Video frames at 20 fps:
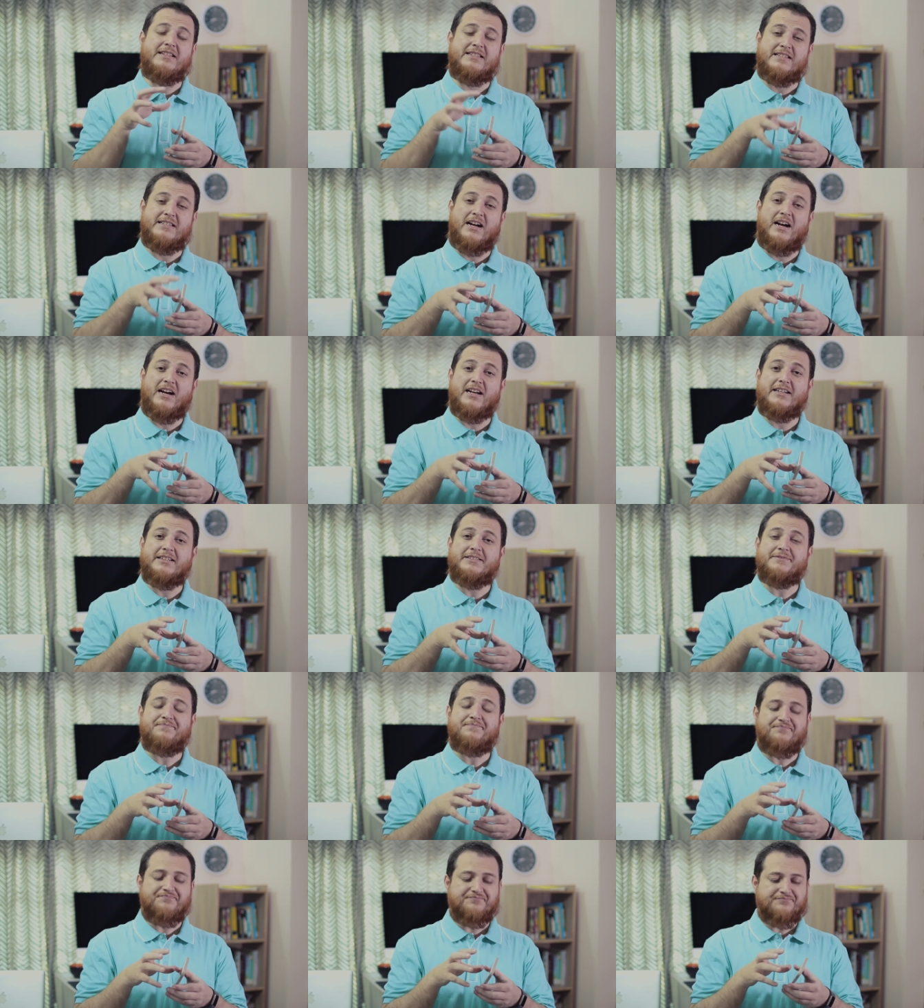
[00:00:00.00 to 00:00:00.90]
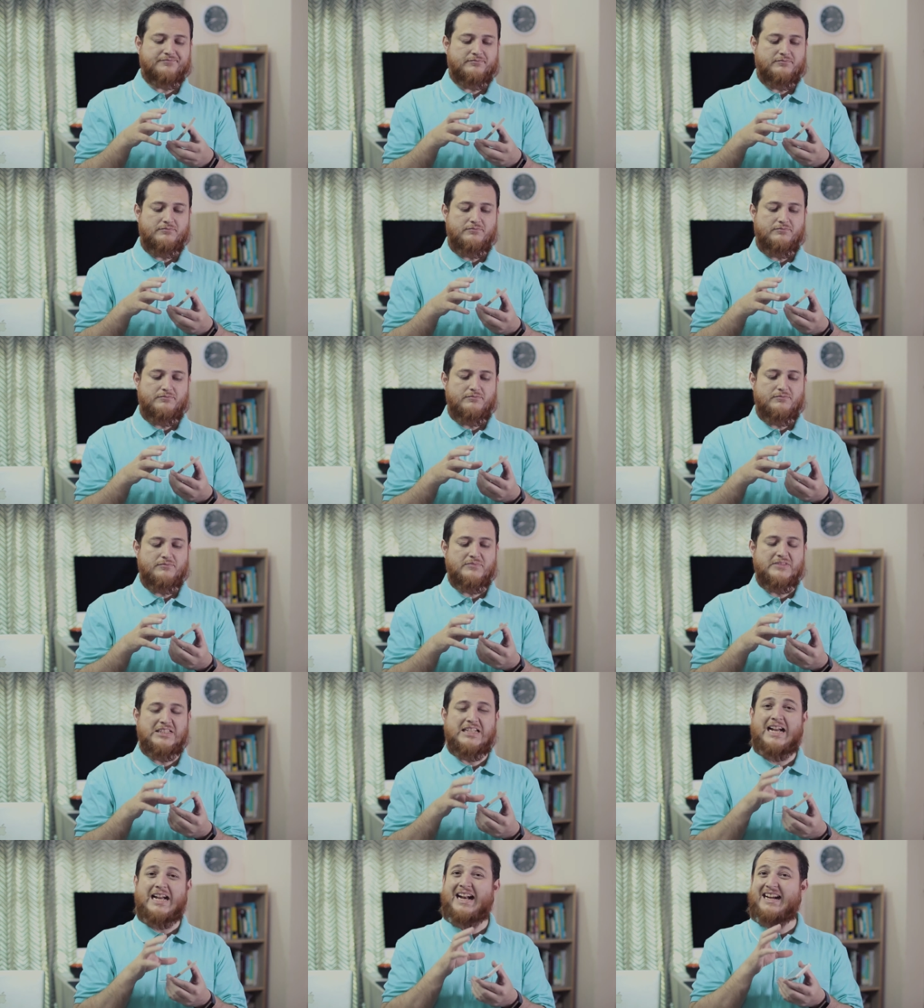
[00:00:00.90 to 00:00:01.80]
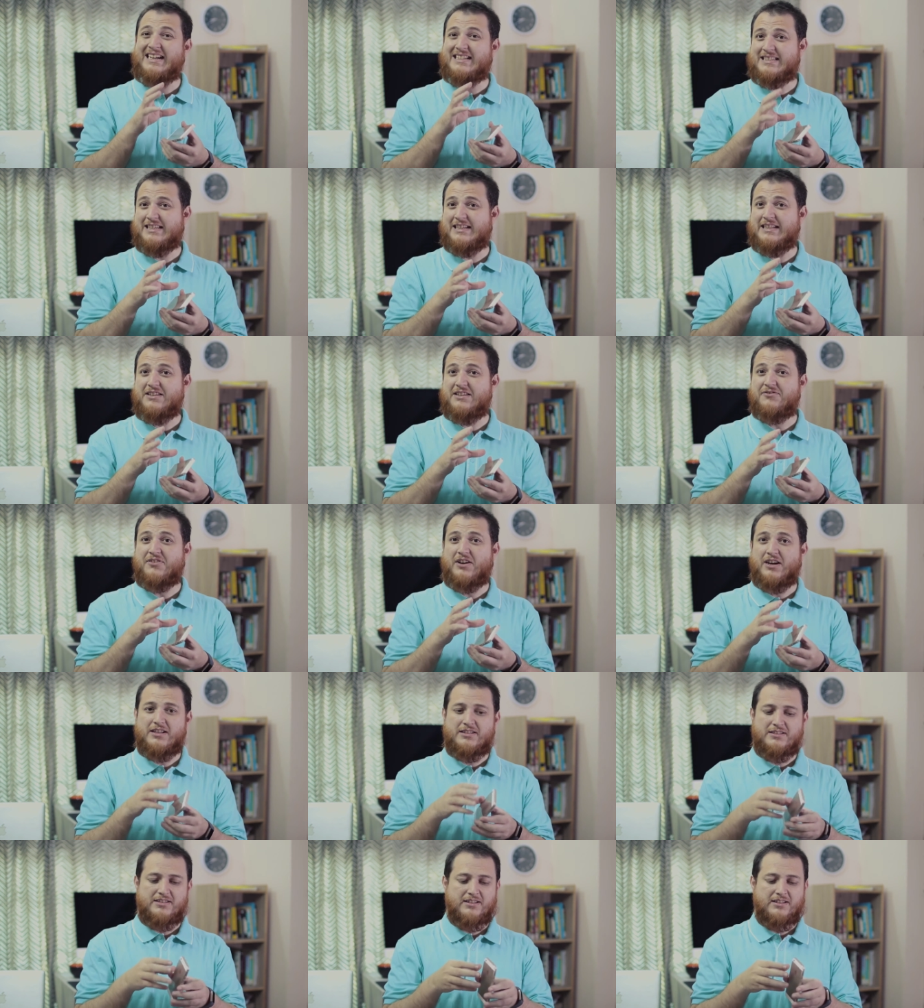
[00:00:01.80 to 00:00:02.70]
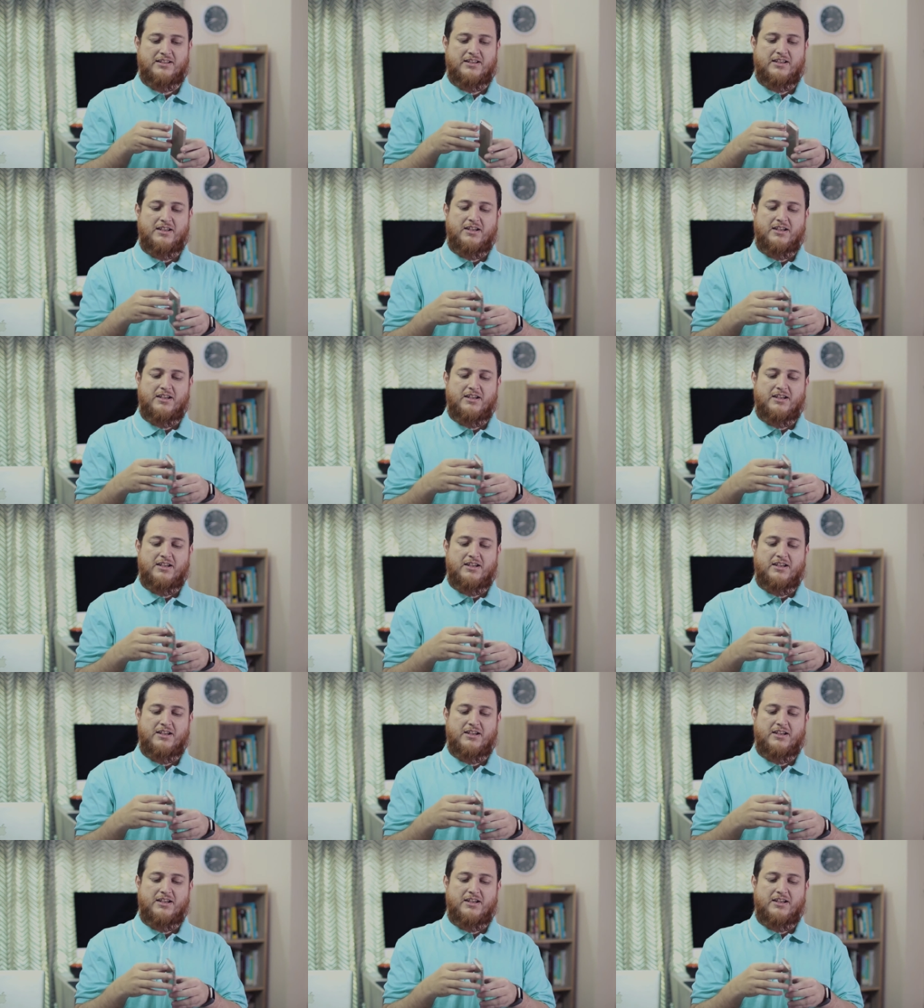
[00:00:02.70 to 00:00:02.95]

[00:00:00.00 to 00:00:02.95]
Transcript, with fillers: design and signifiers.